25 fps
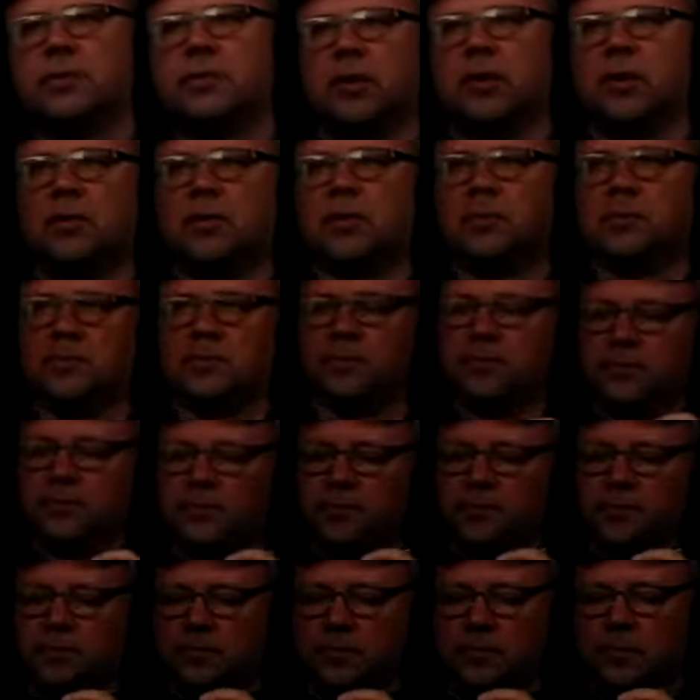all,
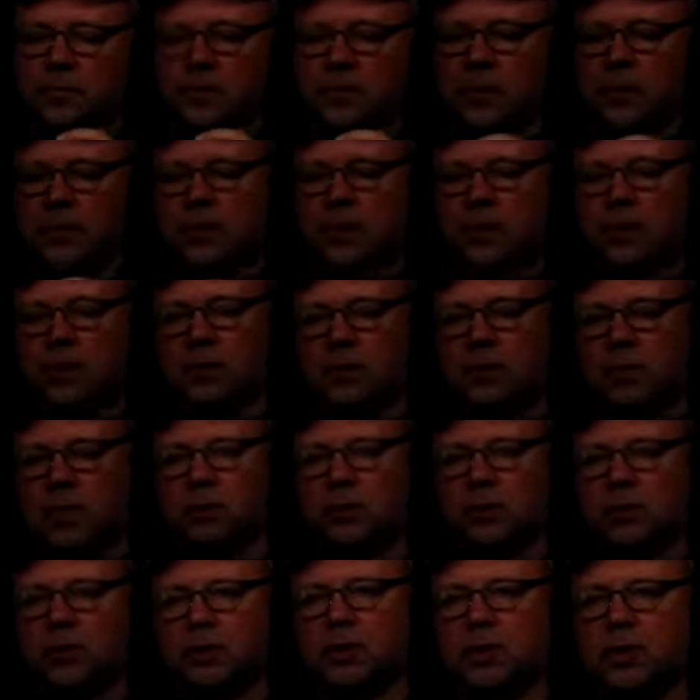when
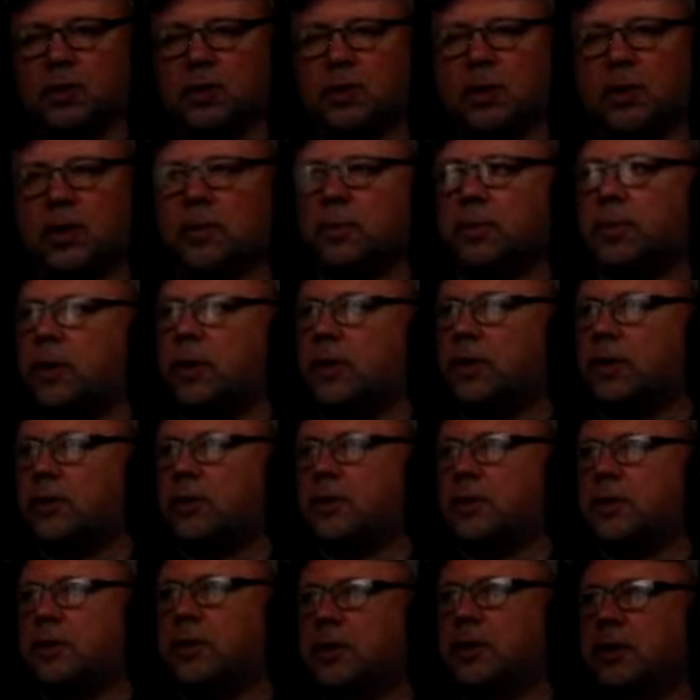we're talking
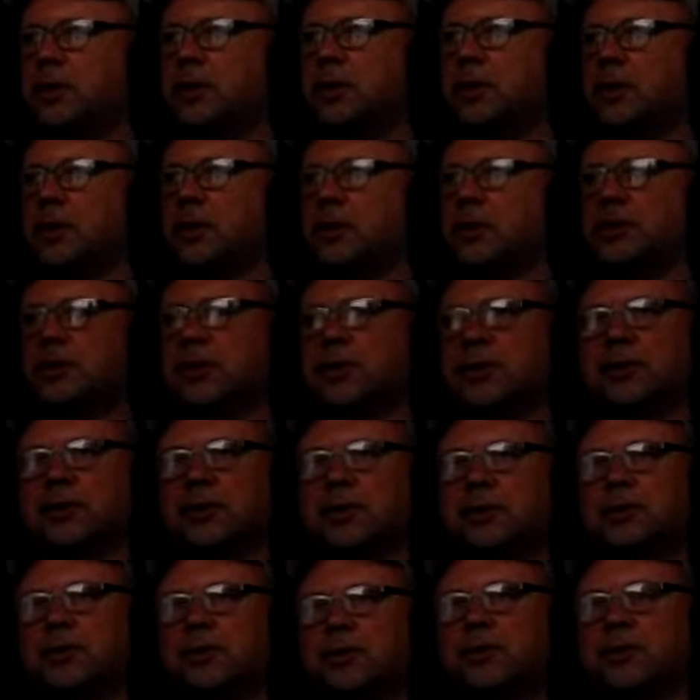about the
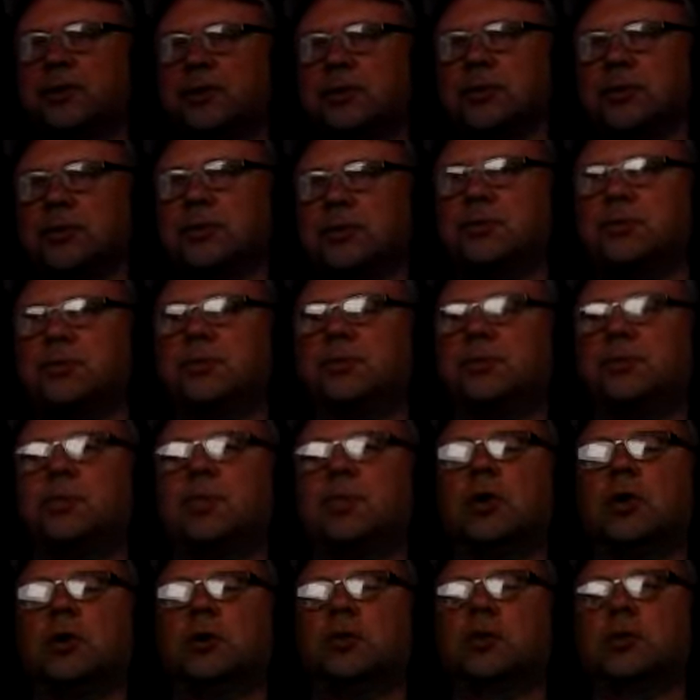synchronous
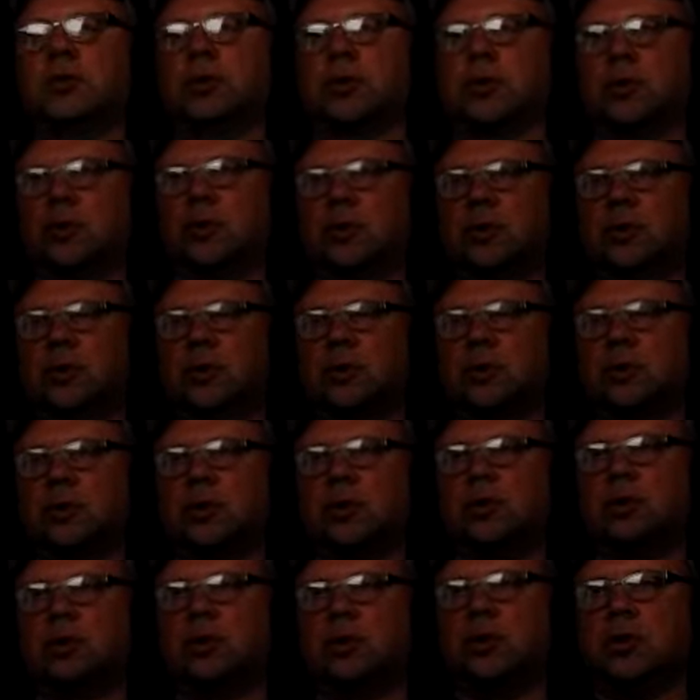motor,
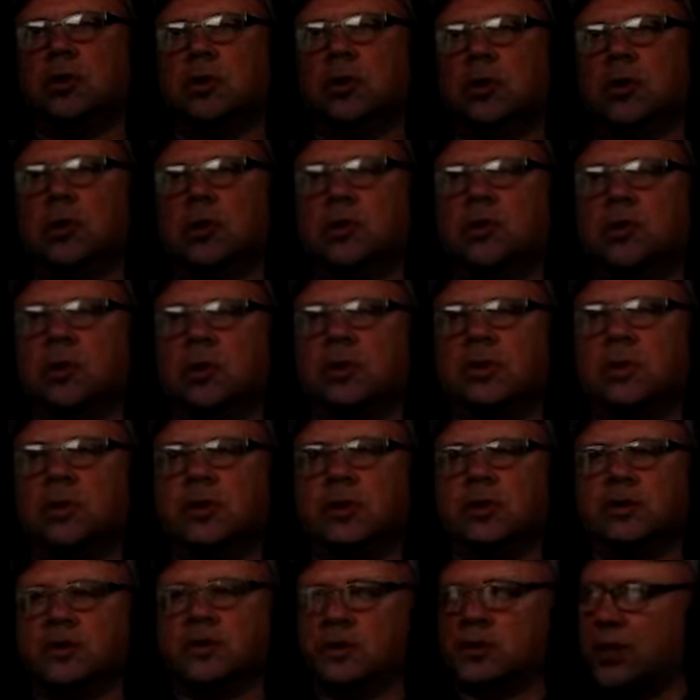one
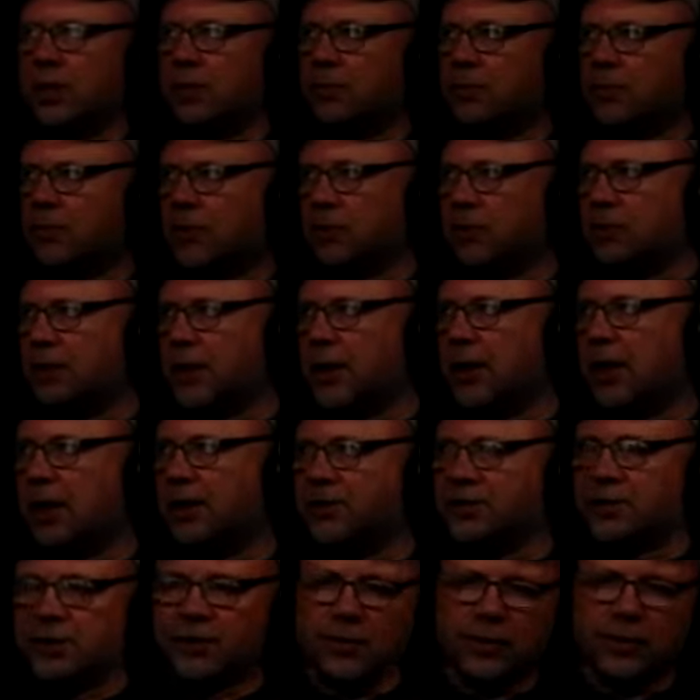question I'm going to
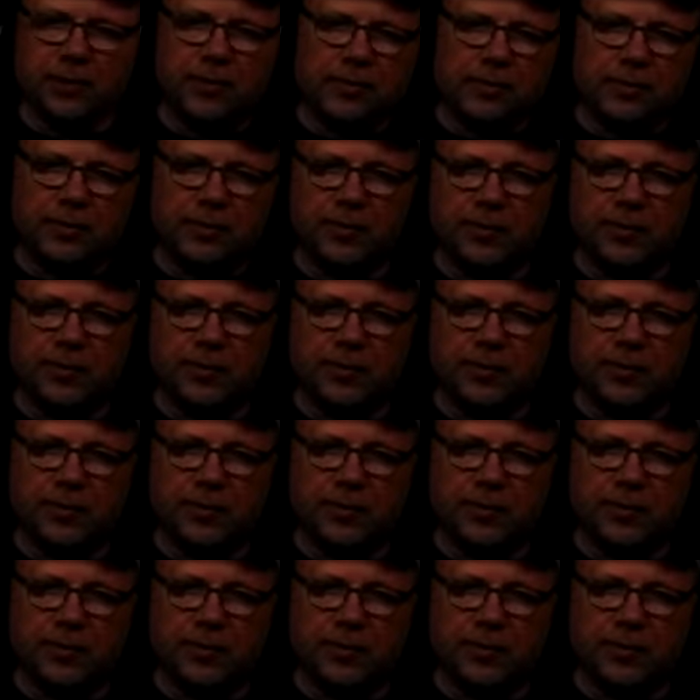ask you